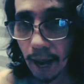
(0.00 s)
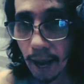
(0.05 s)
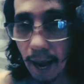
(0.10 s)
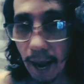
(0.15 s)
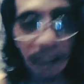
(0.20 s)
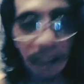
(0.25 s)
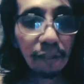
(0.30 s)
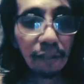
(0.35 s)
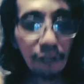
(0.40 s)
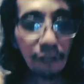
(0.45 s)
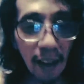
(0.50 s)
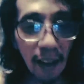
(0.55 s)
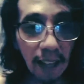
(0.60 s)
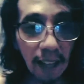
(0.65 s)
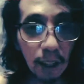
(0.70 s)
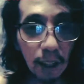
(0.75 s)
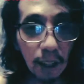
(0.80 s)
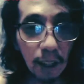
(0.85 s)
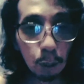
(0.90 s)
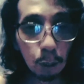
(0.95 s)
Add
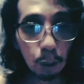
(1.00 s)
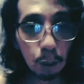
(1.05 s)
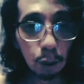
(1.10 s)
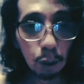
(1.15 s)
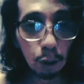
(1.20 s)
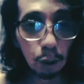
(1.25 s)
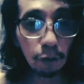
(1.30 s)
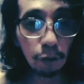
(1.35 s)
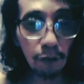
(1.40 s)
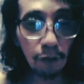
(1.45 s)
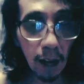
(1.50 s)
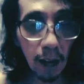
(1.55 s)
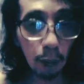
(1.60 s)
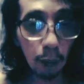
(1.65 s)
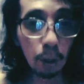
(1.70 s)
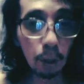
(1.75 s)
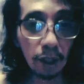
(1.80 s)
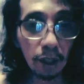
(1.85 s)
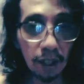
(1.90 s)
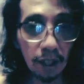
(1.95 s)
value to your
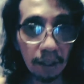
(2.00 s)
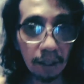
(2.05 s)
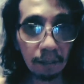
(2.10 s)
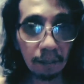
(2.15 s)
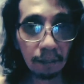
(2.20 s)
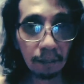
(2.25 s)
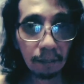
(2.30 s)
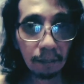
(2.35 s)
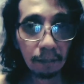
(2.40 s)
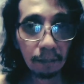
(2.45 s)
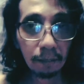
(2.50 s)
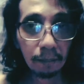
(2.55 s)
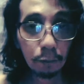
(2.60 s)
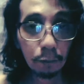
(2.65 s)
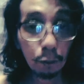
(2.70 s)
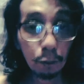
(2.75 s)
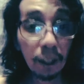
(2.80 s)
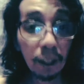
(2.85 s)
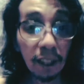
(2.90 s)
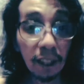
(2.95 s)
followers
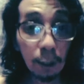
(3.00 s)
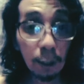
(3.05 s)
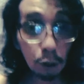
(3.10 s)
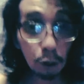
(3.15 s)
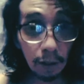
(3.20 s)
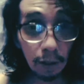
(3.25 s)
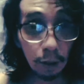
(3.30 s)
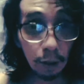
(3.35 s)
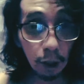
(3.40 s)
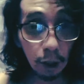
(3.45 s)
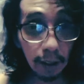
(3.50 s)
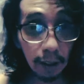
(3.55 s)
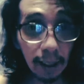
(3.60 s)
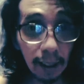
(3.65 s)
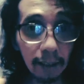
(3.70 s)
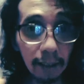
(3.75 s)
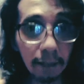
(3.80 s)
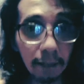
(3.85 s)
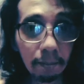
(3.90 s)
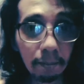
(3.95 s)
with exclusive
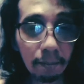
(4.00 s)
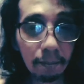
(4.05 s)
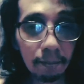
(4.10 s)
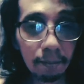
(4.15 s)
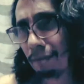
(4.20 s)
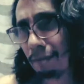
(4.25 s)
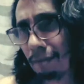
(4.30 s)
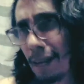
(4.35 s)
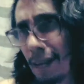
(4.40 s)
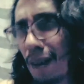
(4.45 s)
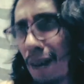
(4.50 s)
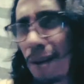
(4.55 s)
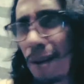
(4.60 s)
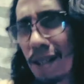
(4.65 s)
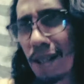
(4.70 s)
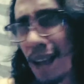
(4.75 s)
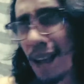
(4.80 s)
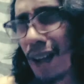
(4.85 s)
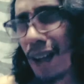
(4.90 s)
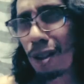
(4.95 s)
content. There
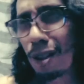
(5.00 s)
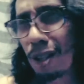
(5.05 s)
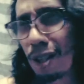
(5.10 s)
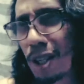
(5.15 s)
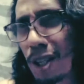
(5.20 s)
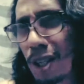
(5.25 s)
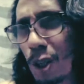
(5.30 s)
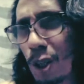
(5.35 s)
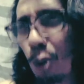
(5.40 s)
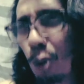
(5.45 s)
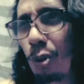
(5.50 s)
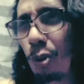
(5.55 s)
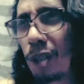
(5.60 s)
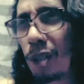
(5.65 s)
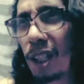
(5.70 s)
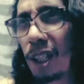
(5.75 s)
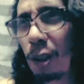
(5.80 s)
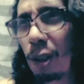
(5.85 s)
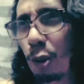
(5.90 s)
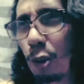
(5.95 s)
is actually no
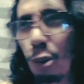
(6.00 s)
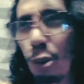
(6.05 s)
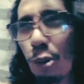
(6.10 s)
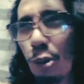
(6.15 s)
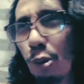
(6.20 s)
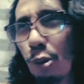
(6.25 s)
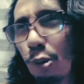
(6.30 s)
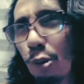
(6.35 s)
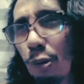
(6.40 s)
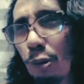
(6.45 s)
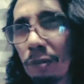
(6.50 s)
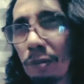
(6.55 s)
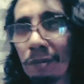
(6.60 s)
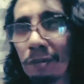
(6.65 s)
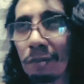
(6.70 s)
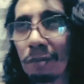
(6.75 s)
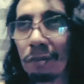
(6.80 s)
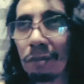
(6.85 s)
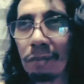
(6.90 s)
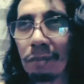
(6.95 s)
need to
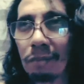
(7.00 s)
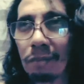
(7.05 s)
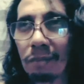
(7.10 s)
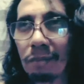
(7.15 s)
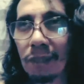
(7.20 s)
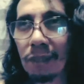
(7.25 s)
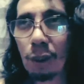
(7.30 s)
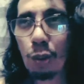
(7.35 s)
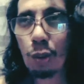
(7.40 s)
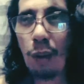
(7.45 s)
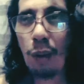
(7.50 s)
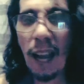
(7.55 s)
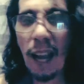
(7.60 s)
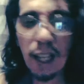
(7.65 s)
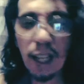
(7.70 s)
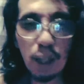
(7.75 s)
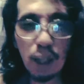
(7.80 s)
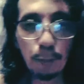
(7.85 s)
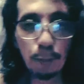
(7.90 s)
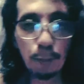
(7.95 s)
to
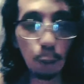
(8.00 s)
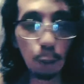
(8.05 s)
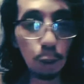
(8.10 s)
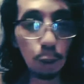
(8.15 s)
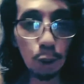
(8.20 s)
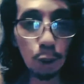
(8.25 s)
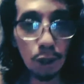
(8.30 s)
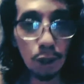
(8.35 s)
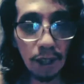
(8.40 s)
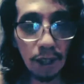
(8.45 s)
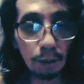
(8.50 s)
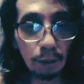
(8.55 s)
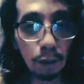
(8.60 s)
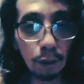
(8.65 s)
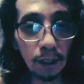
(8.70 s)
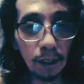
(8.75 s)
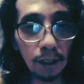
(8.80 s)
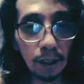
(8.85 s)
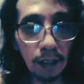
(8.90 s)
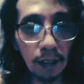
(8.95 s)
expose yourself to
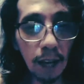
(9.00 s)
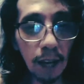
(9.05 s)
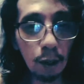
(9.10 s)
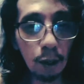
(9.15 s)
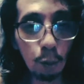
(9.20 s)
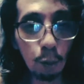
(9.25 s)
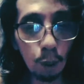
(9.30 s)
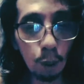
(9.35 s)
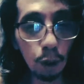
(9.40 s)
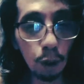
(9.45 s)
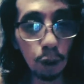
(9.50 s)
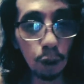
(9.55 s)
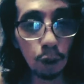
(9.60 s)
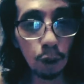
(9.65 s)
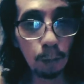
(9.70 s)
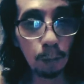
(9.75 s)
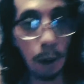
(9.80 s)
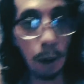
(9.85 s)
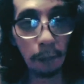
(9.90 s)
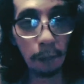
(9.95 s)
the entire world on
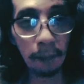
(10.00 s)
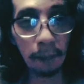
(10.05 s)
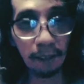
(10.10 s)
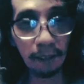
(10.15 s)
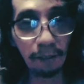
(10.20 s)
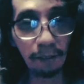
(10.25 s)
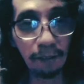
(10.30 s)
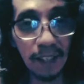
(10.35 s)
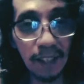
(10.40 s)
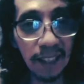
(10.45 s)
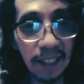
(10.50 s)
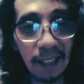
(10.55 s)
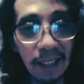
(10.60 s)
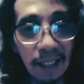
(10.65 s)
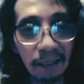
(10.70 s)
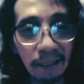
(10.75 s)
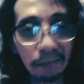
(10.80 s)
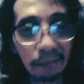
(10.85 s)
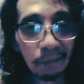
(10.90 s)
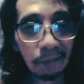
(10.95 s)
your public feed
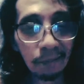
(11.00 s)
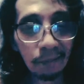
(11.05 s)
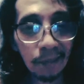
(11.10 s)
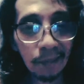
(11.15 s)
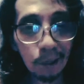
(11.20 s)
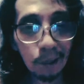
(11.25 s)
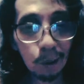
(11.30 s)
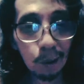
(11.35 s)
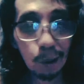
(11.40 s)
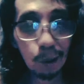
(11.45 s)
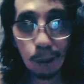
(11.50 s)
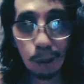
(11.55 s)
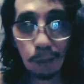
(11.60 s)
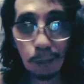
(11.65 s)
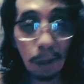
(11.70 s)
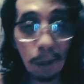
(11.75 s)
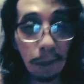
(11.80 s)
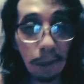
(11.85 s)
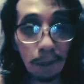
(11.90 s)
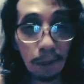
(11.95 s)
or your
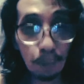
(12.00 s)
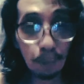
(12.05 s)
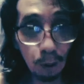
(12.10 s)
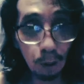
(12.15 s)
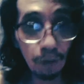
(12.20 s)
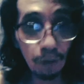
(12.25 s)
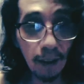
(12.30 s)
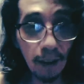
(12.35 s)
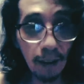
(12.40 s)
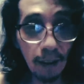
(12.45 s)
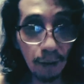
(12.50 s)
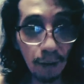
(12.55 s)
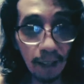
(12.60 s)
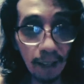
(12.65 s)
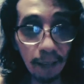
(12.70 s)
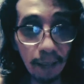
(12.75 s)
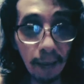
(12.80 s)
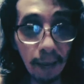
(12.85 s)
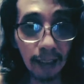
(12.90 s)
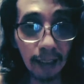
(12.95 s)
public profile for
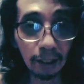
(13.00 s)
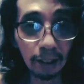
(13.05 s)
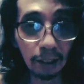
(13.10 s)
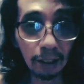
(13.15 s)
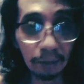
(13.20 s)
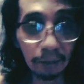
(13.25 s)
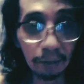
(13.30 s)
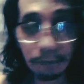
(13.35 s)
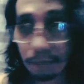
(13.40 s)
that matter.